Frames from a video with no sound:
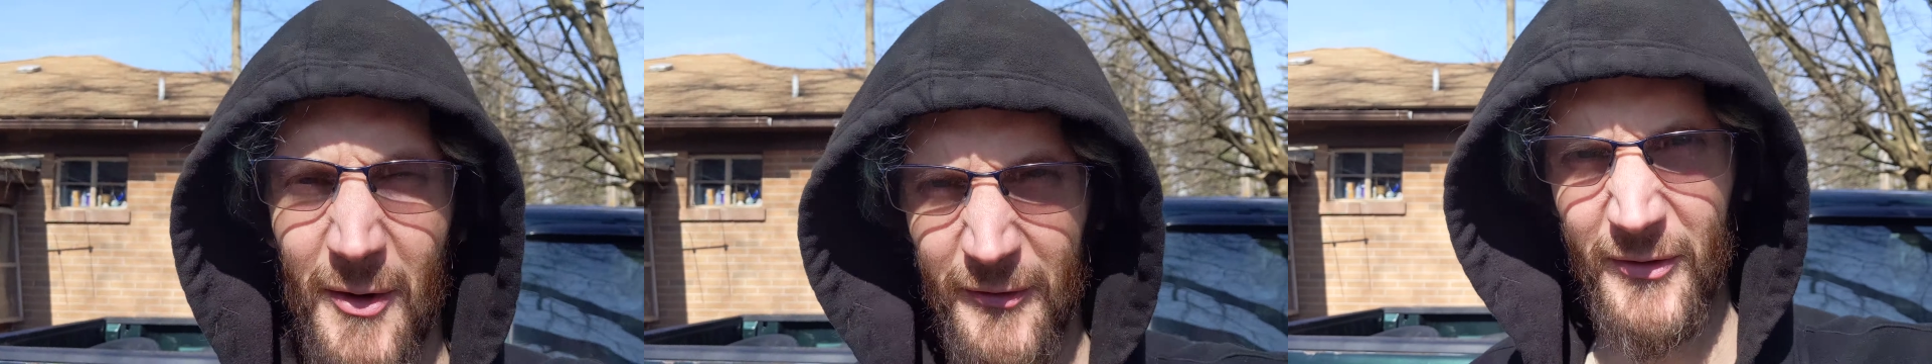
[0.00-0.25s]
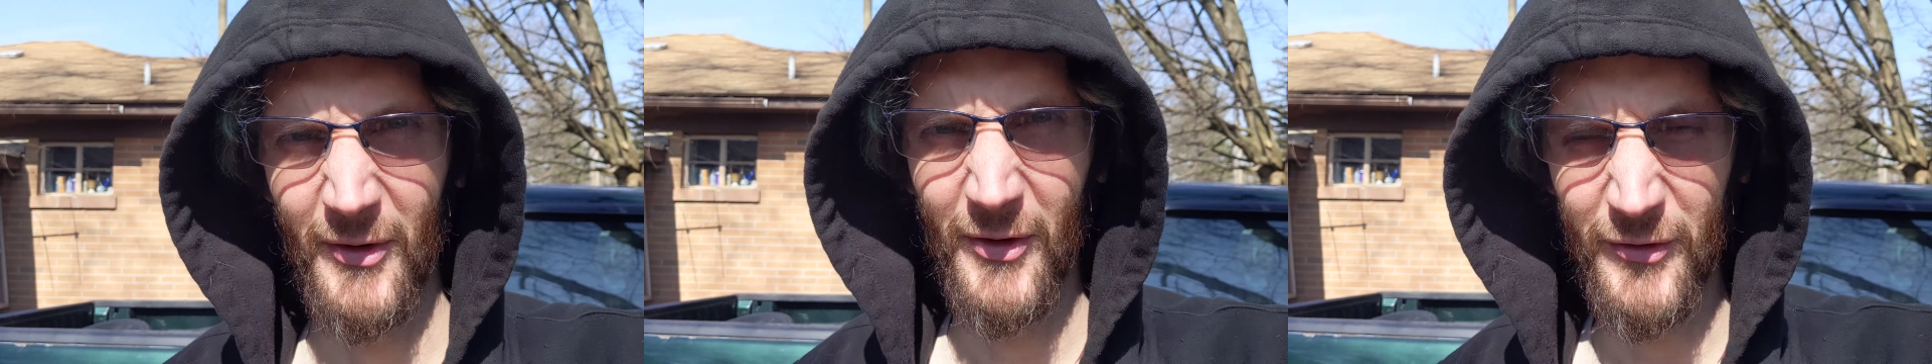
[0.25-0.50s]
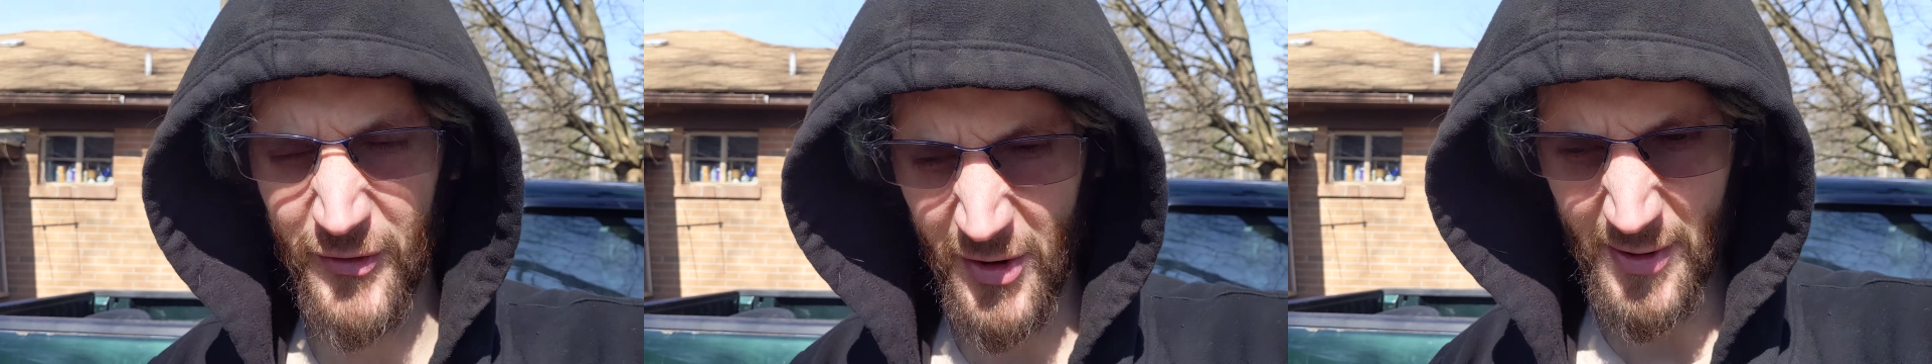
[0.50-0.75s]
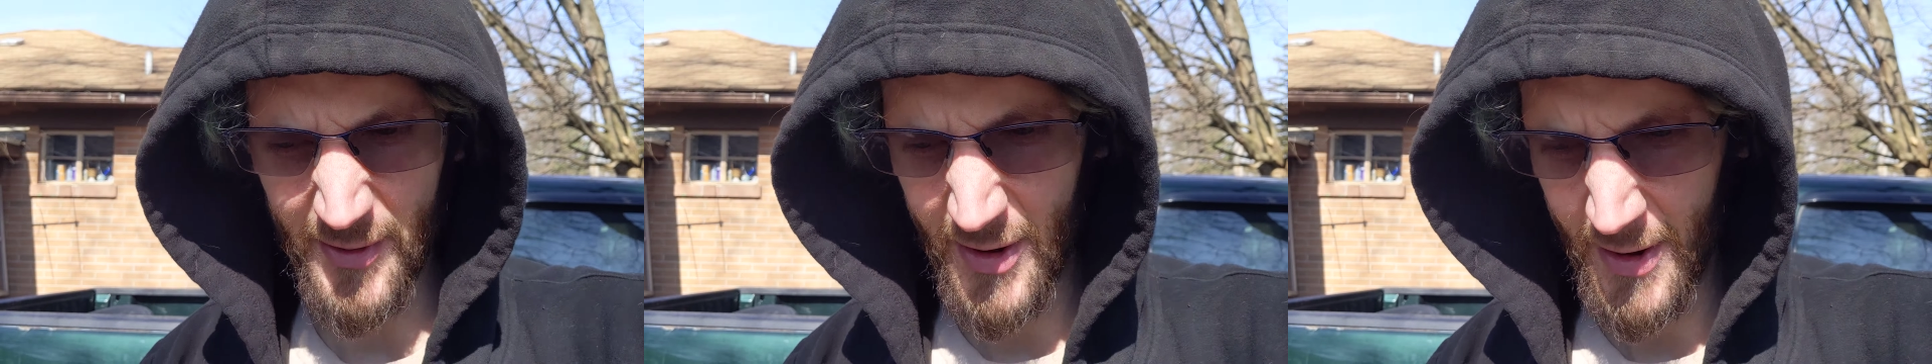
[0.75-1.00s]
still looks
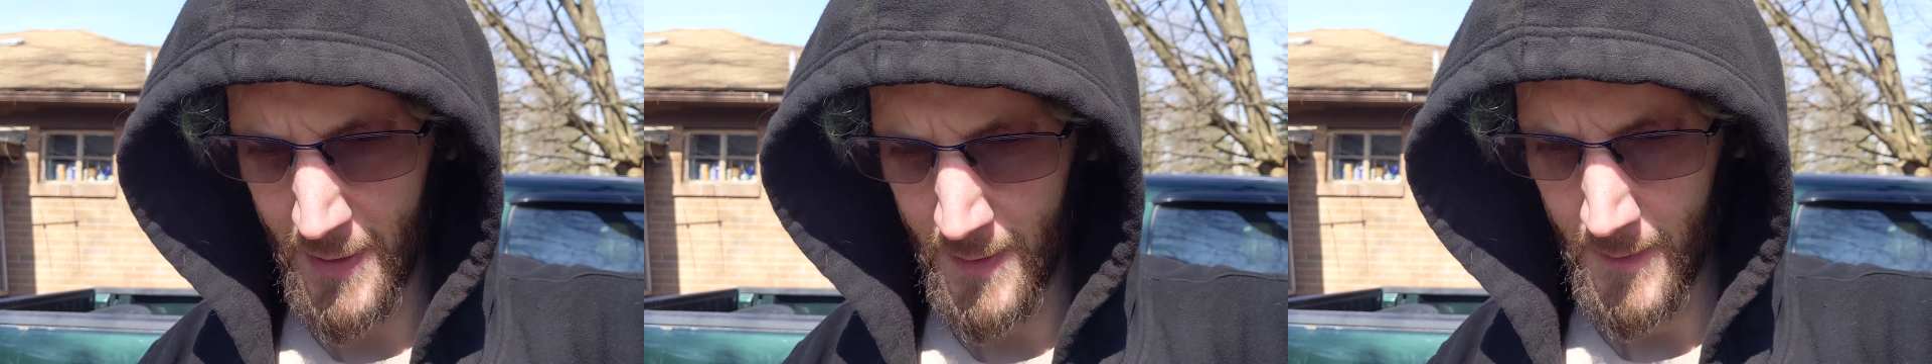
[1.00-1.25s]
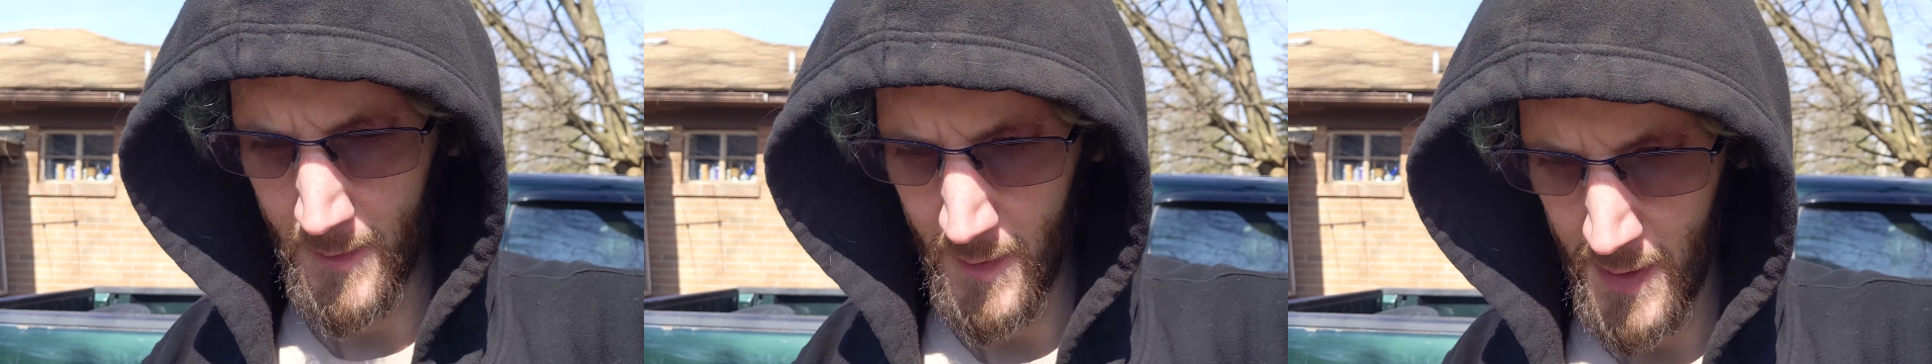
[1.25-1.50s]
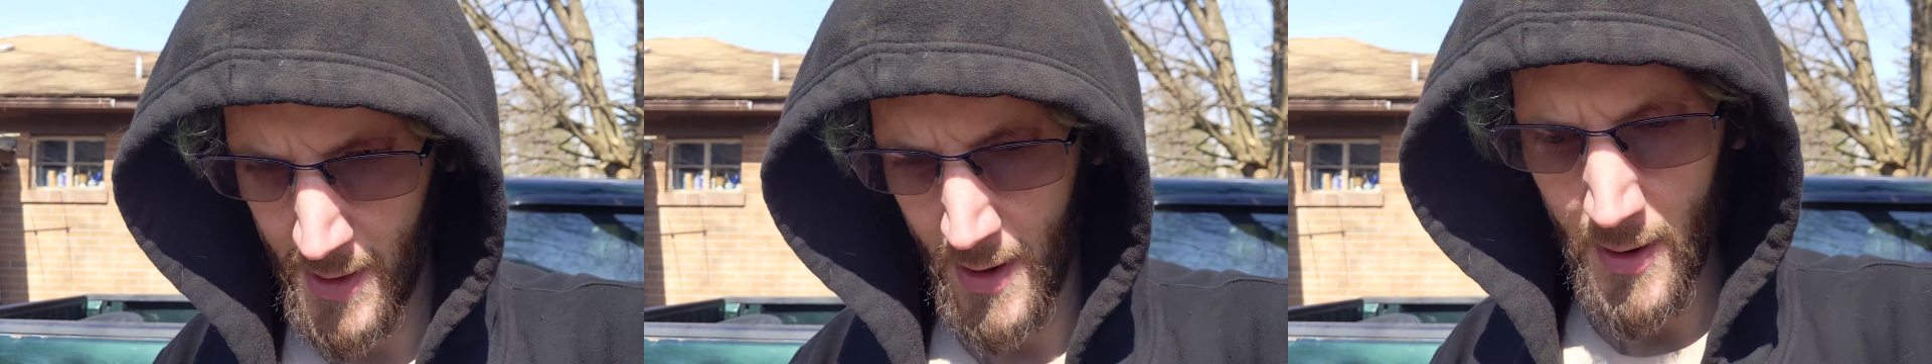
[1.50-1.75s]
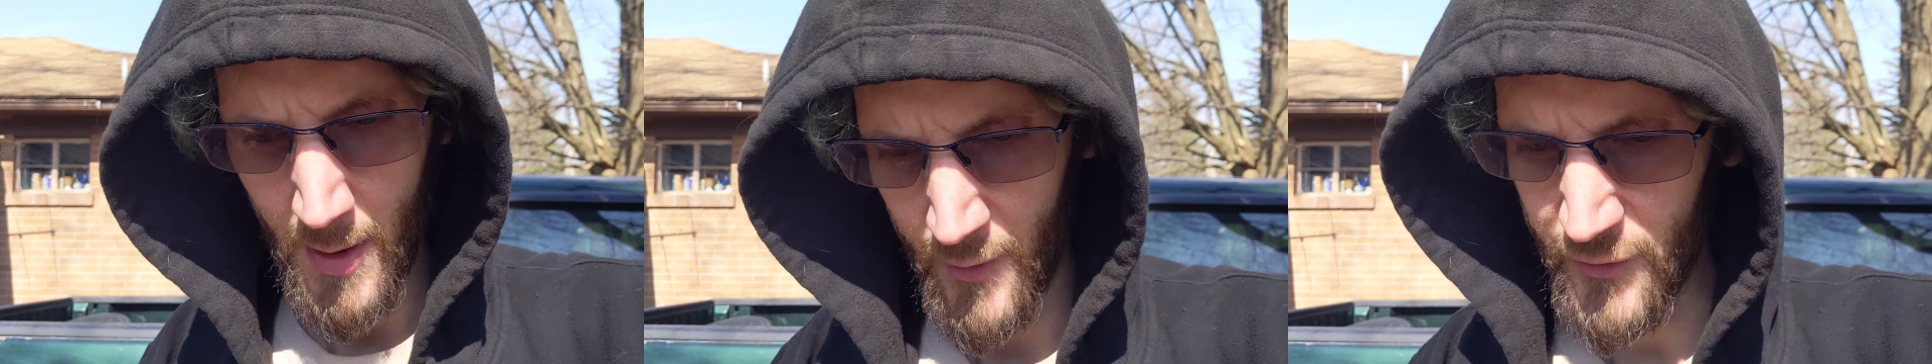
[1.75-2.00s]
good.
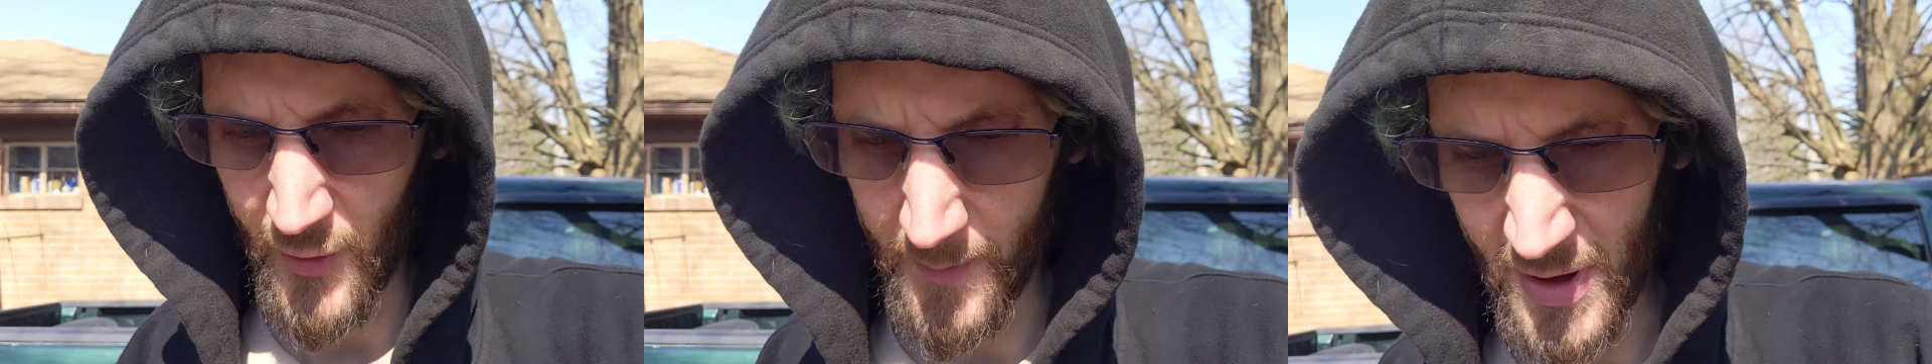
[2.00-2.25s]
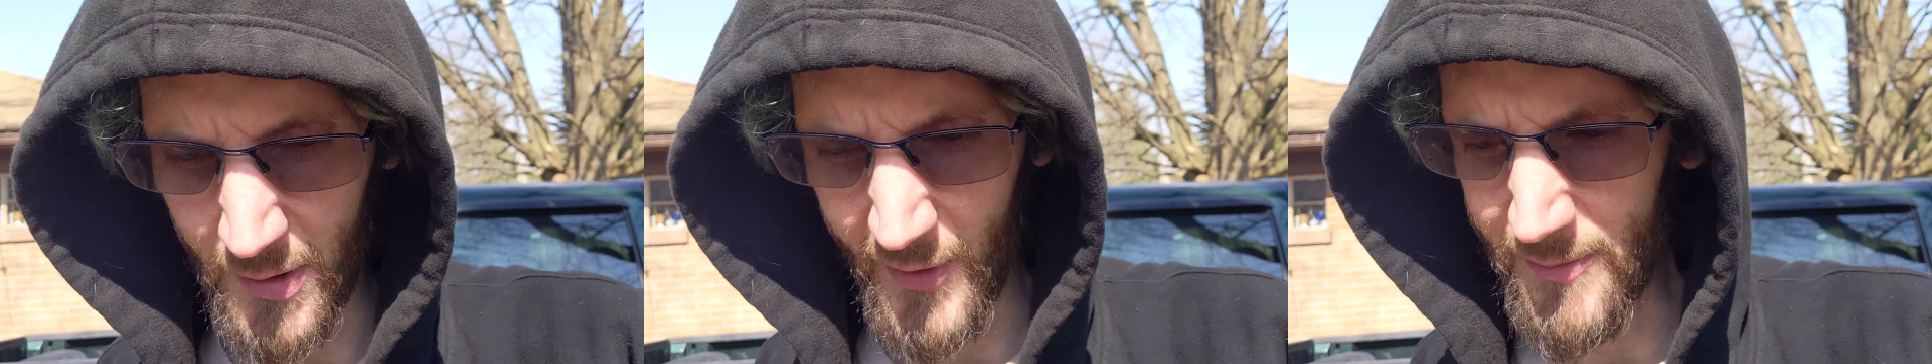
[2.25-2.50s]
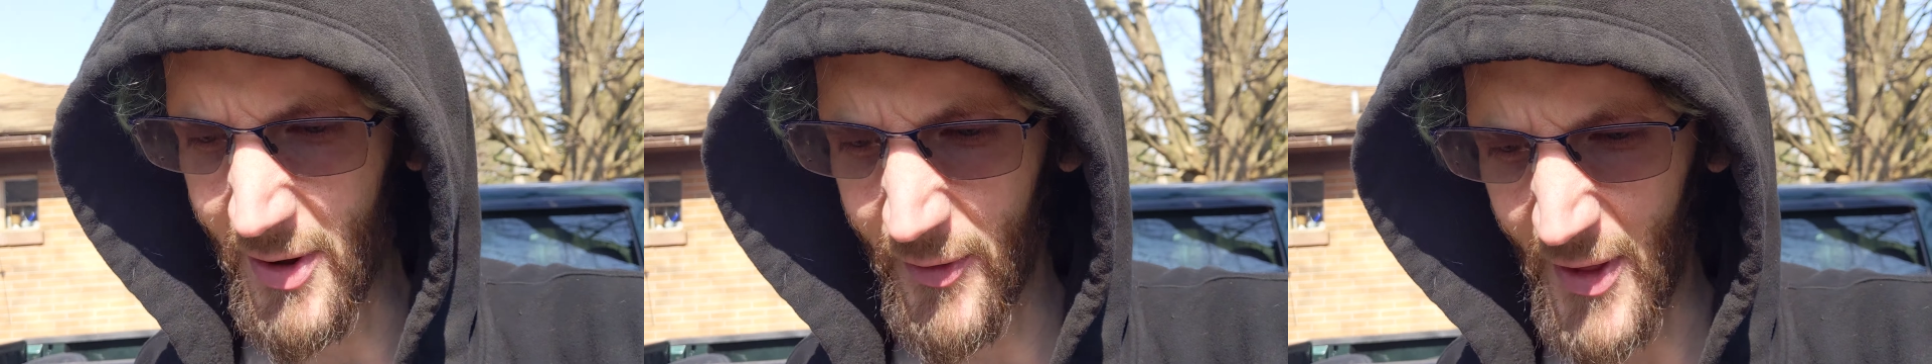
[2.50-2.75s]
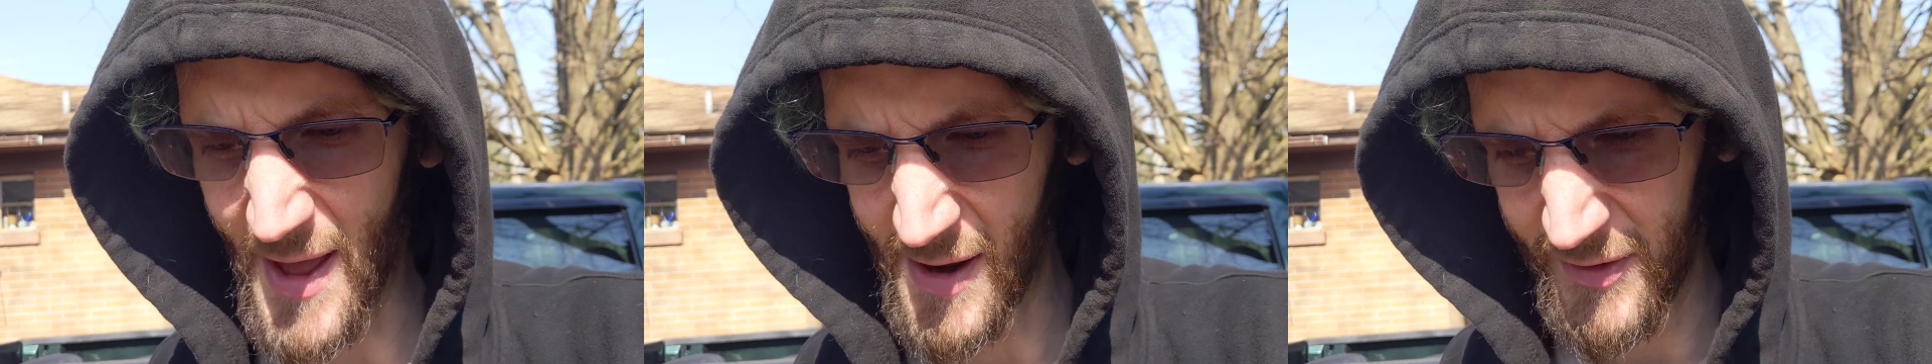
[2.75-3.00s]
So I'm gonna
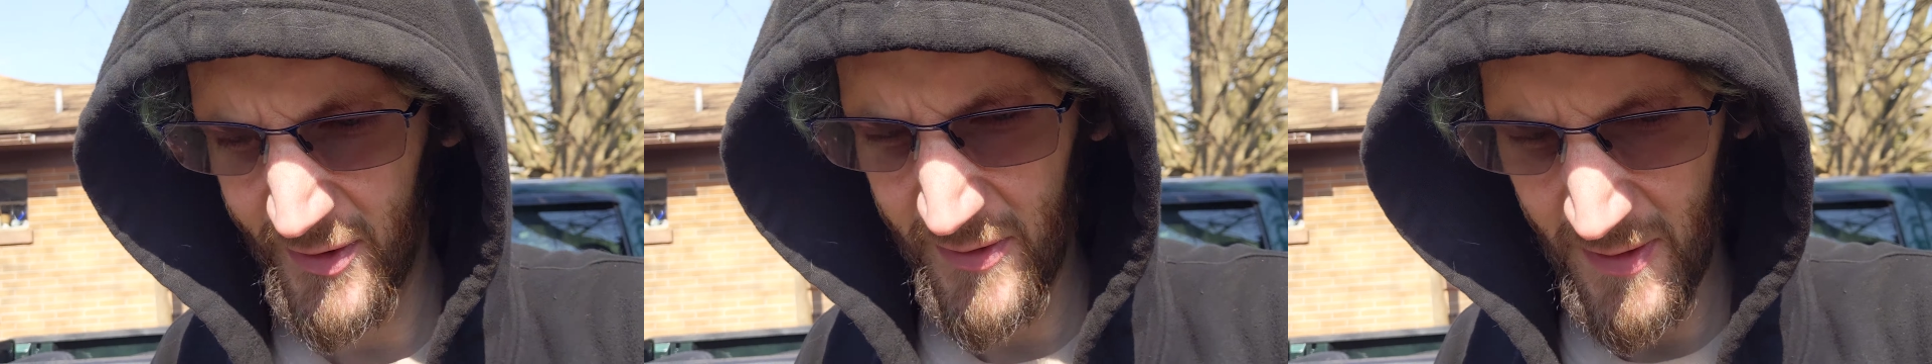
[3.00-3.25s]
rebuild that,